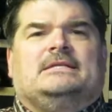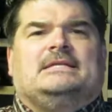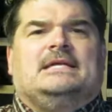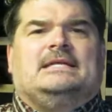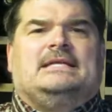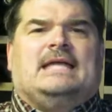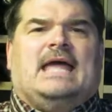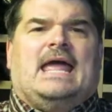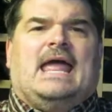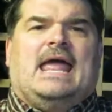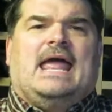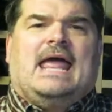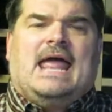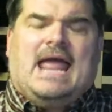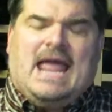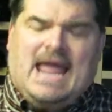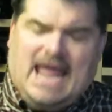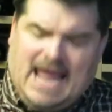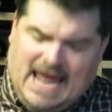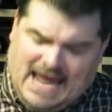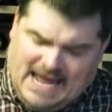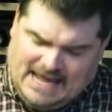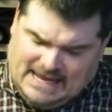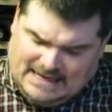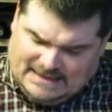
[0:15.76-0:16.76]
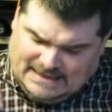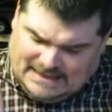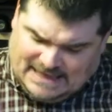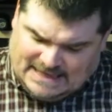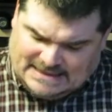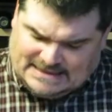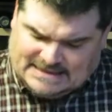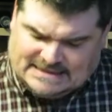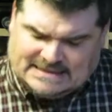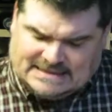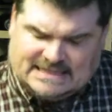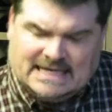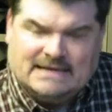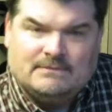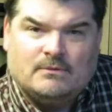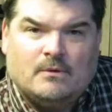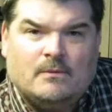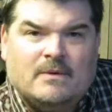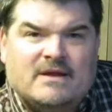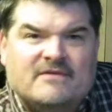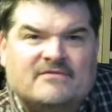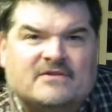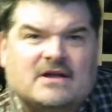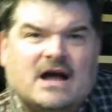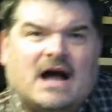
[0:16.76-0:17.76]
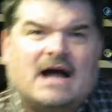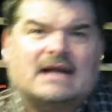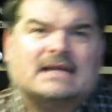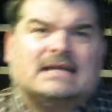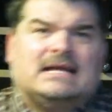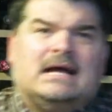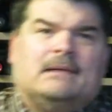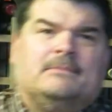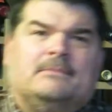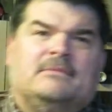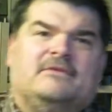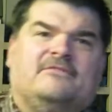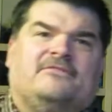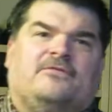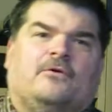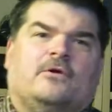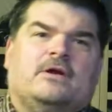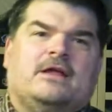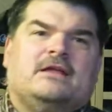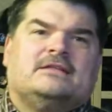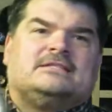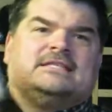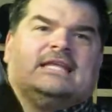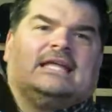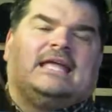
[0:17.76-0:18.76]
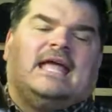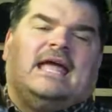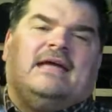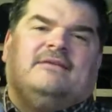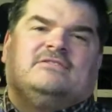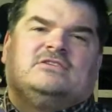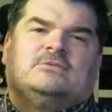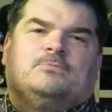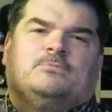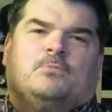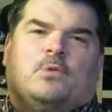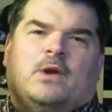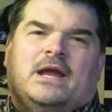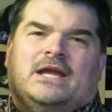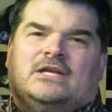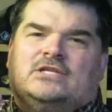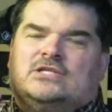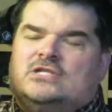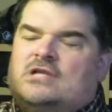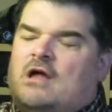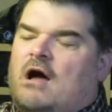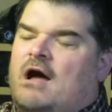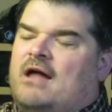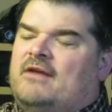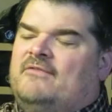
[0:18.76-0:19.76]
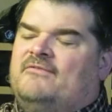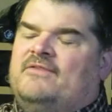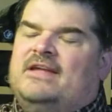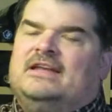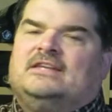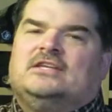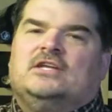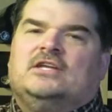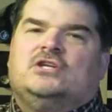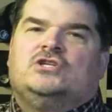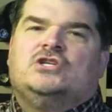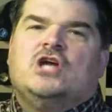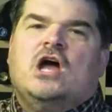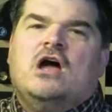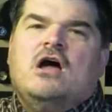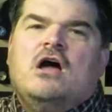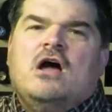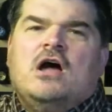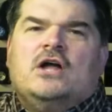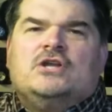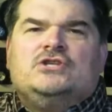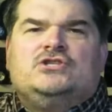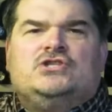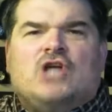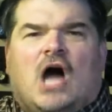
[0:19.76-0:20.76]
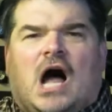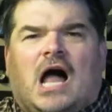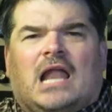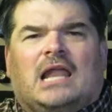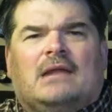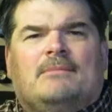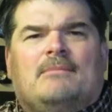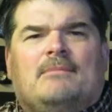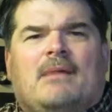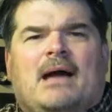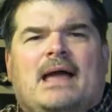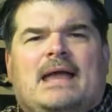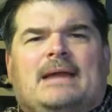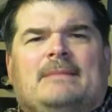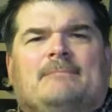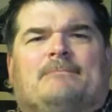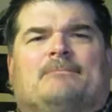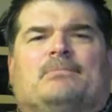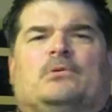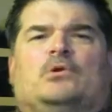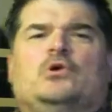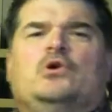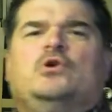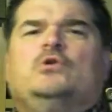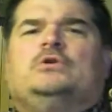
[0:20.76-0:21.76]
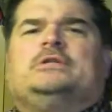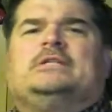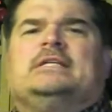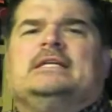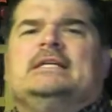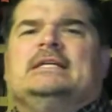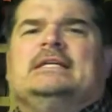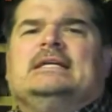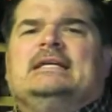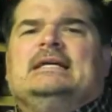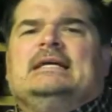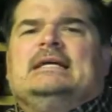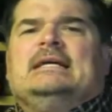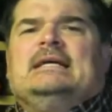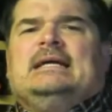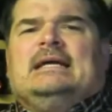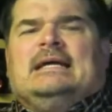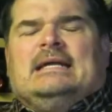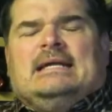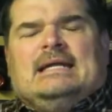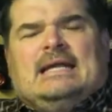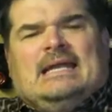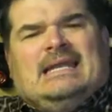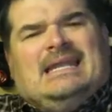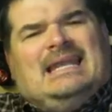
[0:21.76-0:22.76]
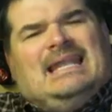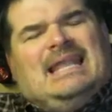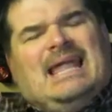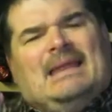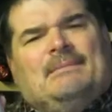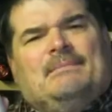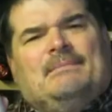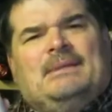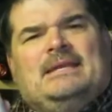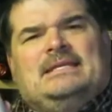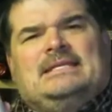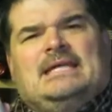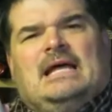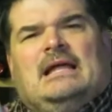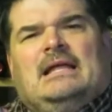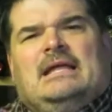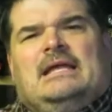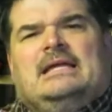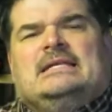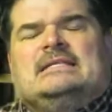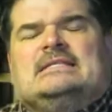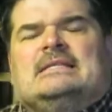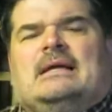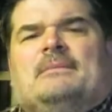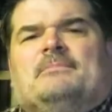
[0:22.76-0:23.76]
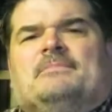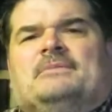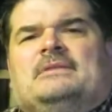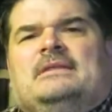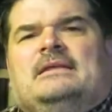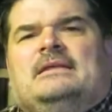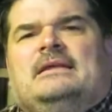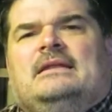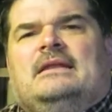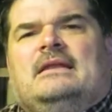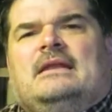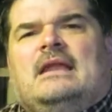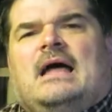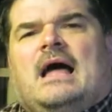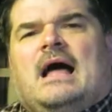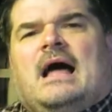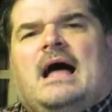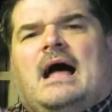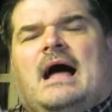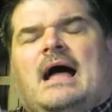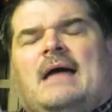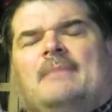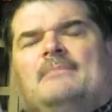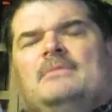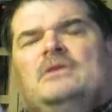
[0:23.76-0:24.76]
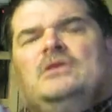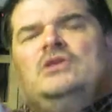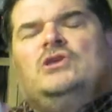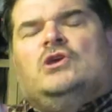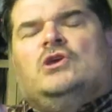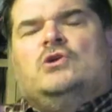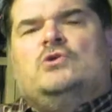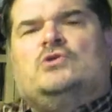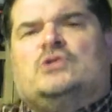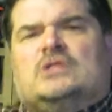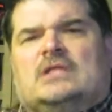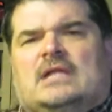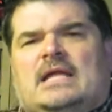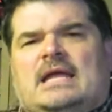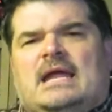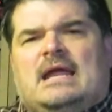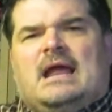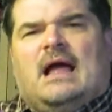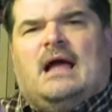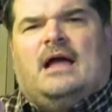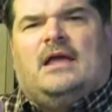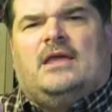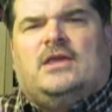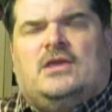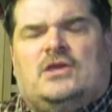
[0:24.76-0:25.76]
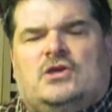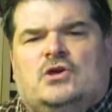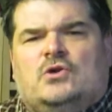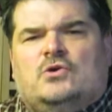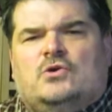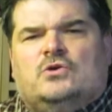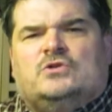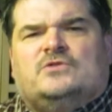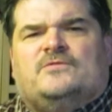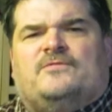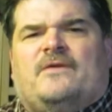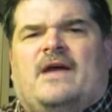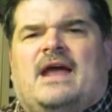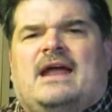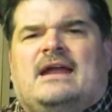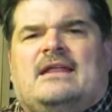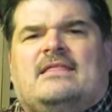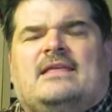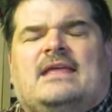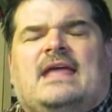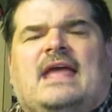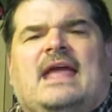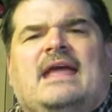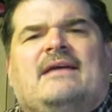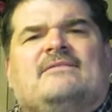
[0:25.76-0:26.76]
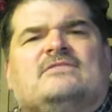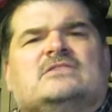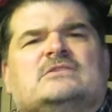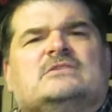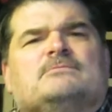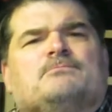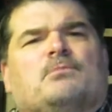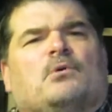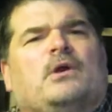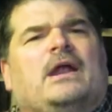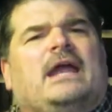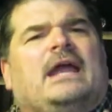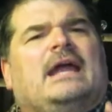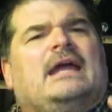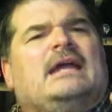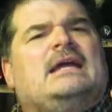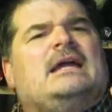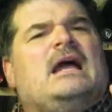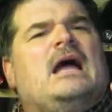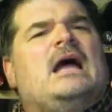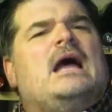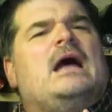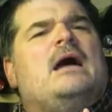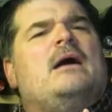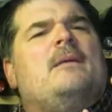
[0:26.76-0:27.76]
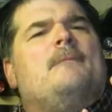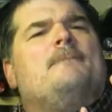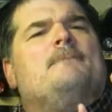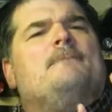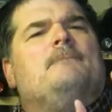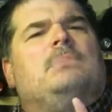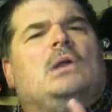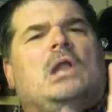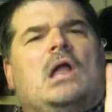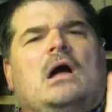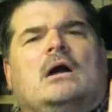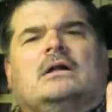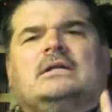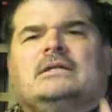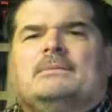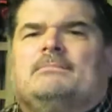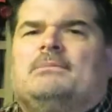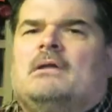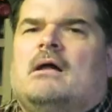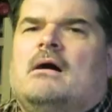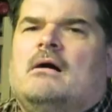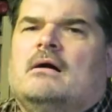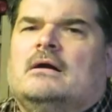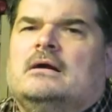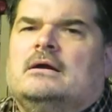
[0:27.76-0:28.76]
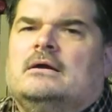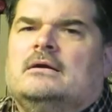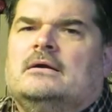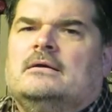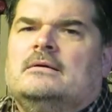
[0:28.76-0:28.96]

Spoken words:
today, and let's see what we've got coming for you. It's the Cave Springs non-vintage Dolomite Brut. And let me tell you something, I'm usually a huge fan of the Cave Spring Blanc de Blanc,